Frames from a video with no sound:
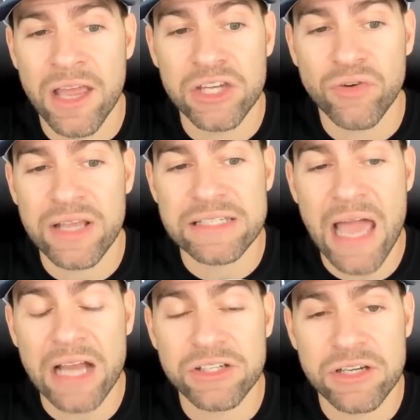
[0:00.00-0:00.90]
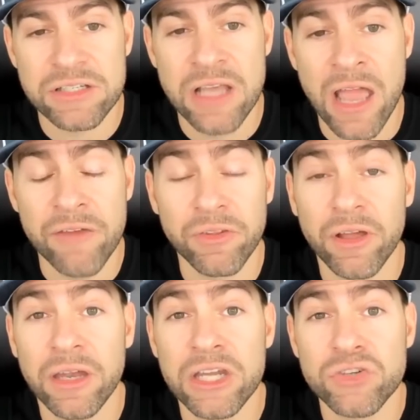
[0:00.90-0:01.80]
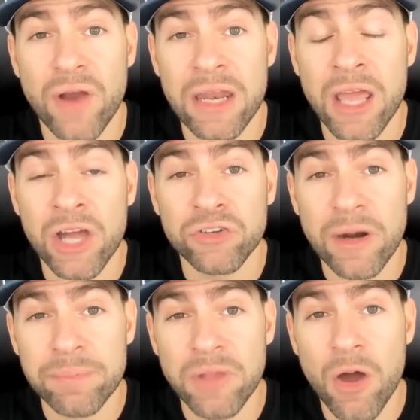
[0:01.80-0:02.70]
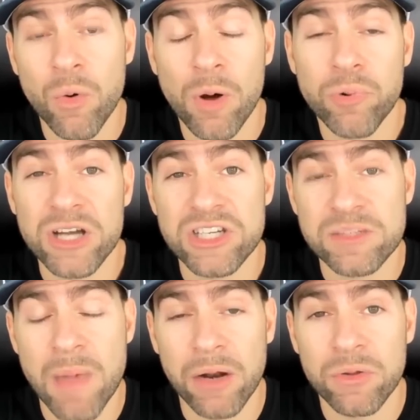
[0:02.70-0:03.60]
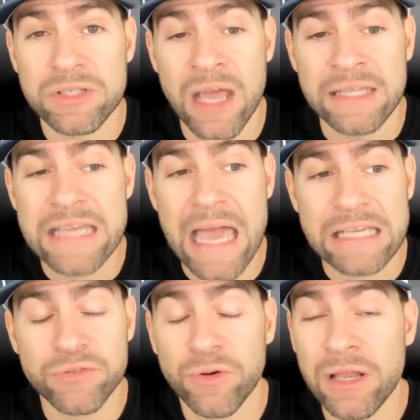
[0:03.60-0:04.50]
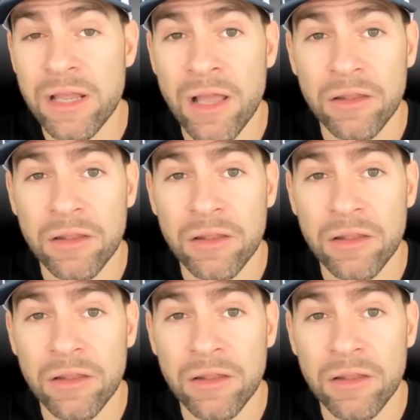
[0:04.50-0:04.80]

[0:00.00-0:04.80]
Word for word: in transactions. If you're looking to trade crypto or precious metals, tax free?